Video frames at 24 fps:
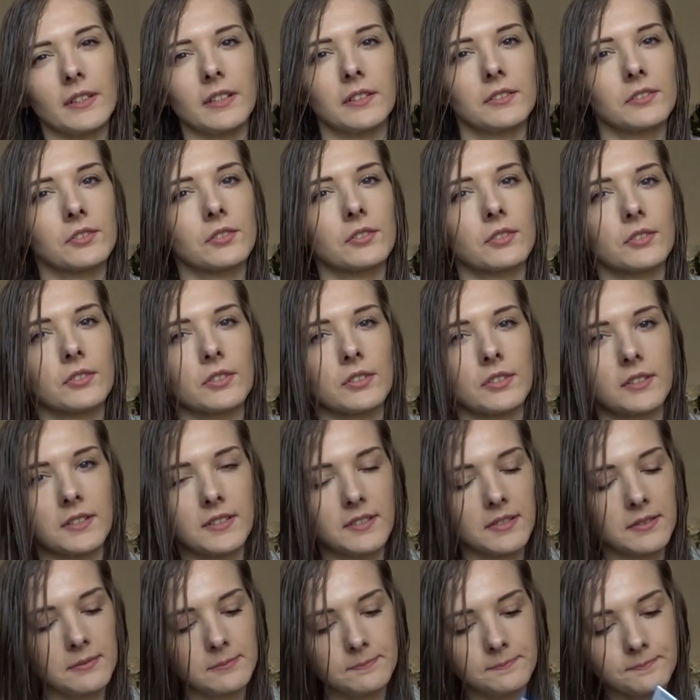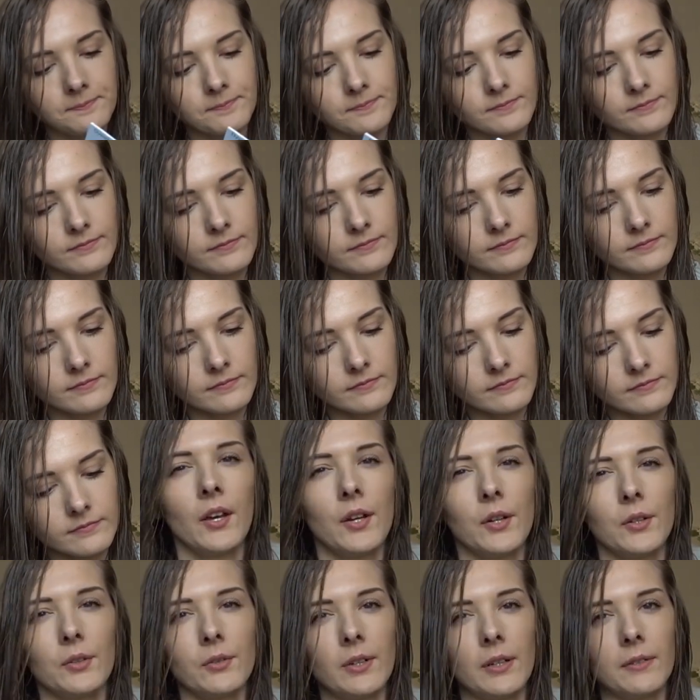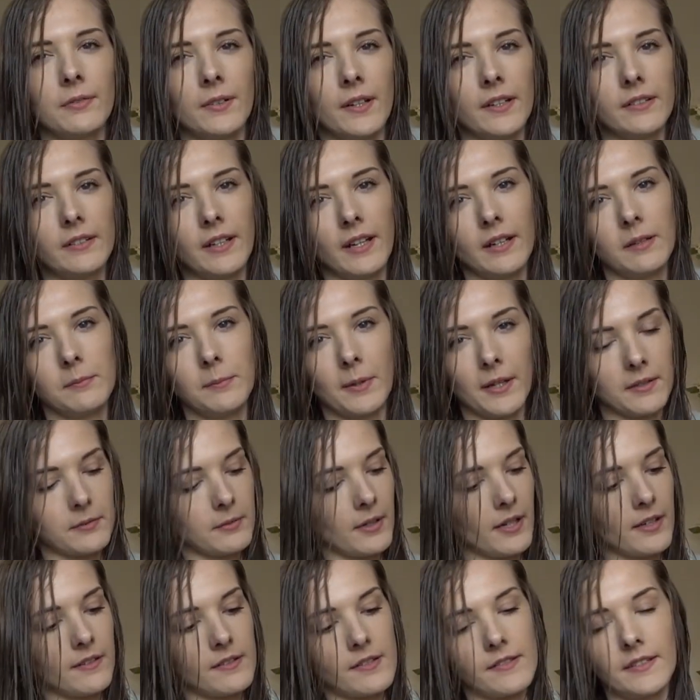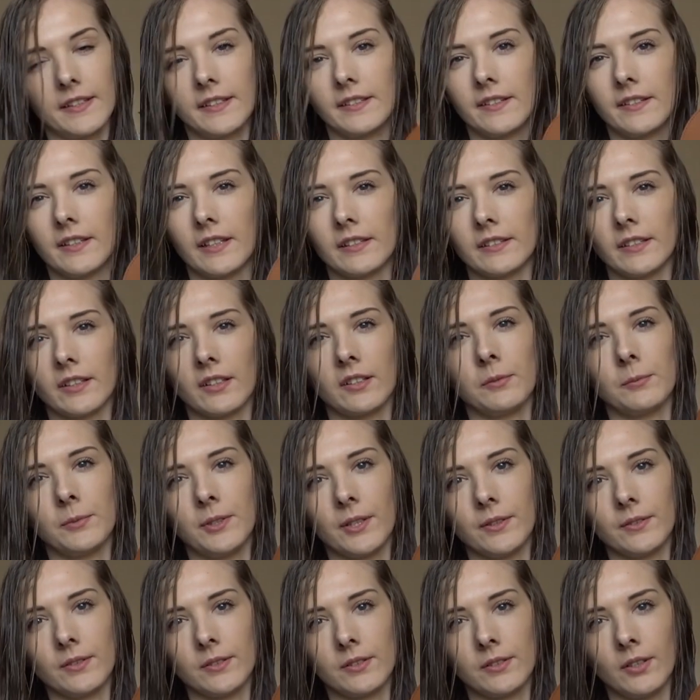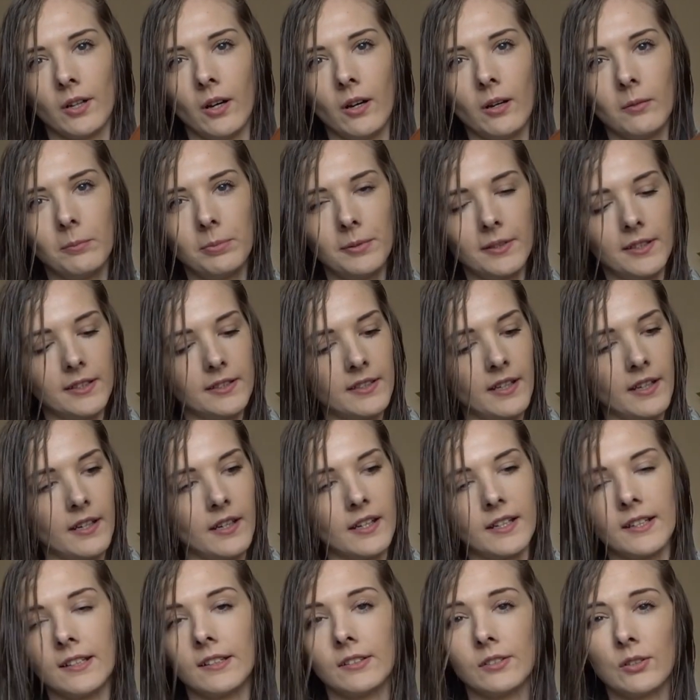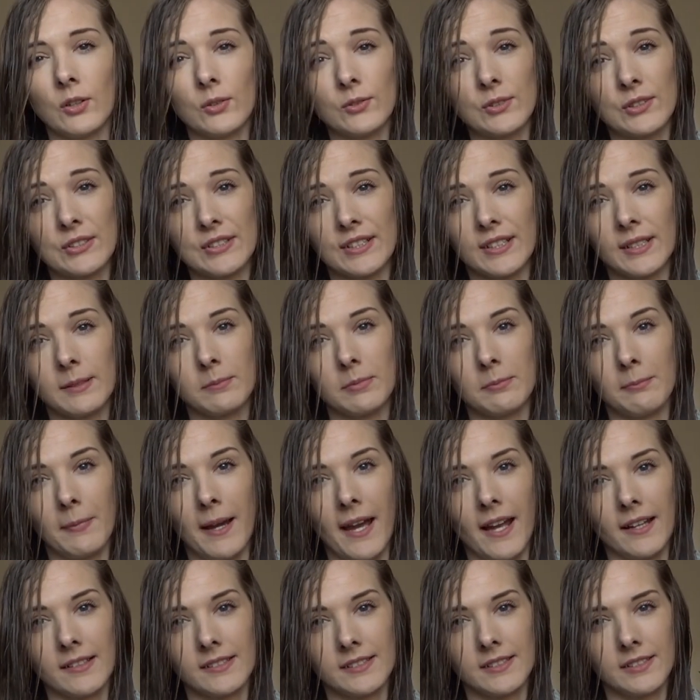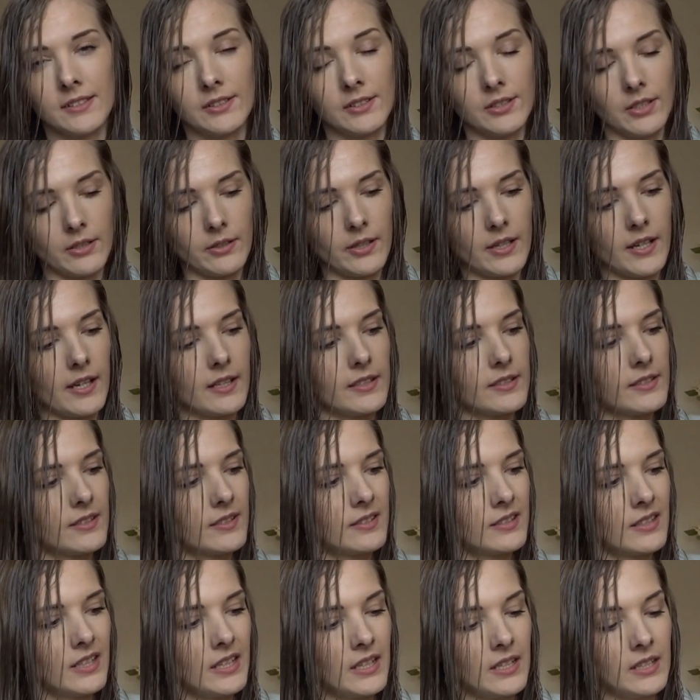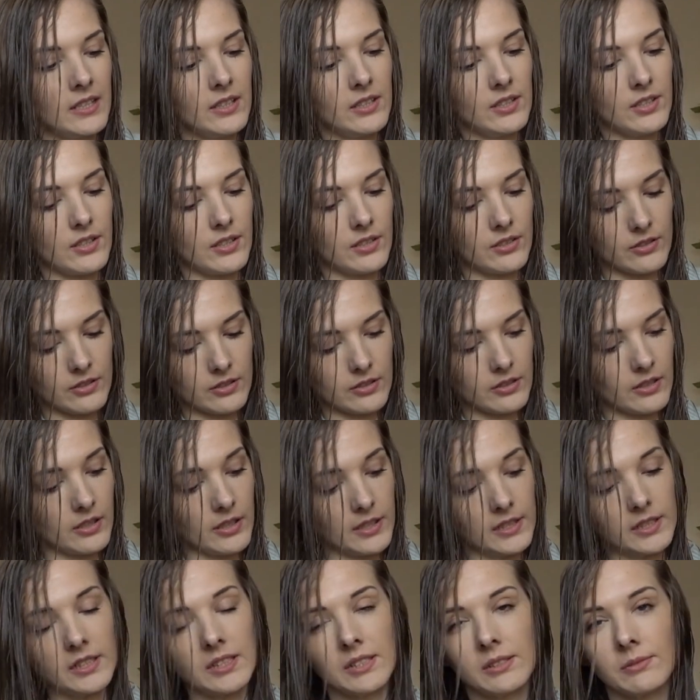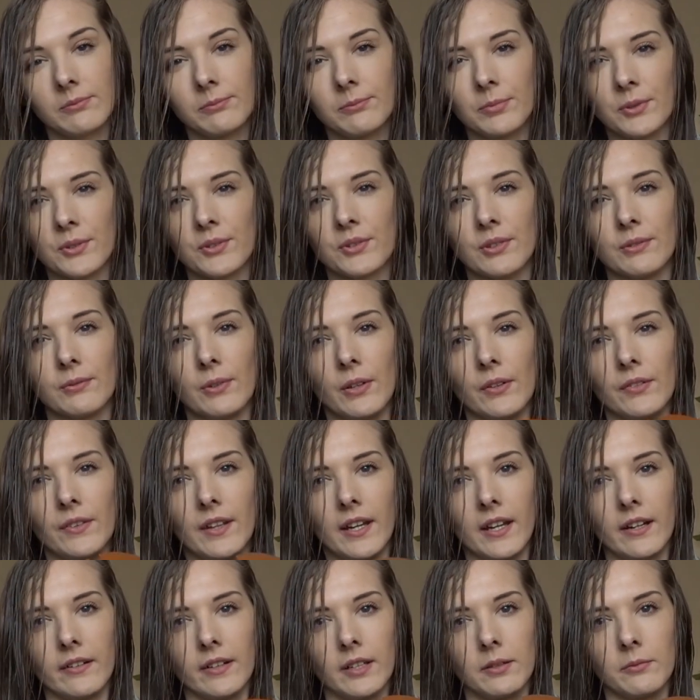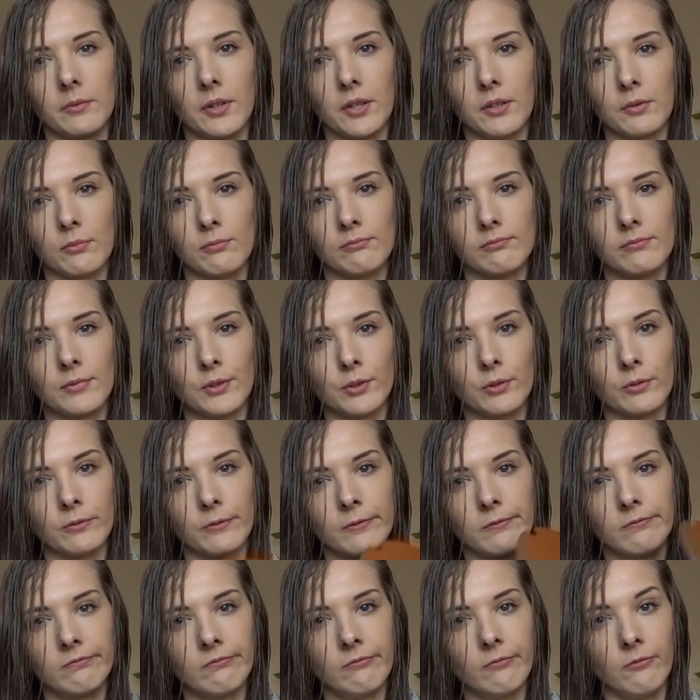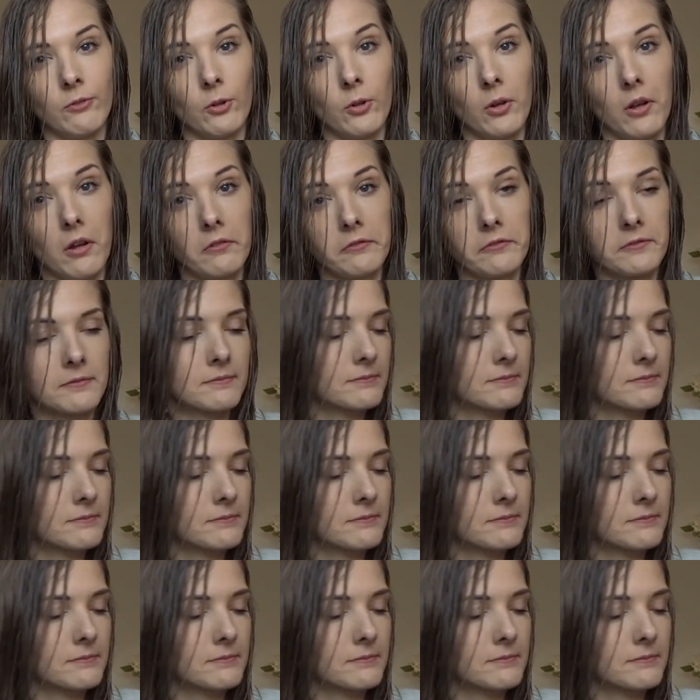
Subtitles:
the instructions. Oh, I found out, by the way, that this thing that comes on the top is a non-slip mat, so I guess you can just like put stuff on there and it won't sort of fall off.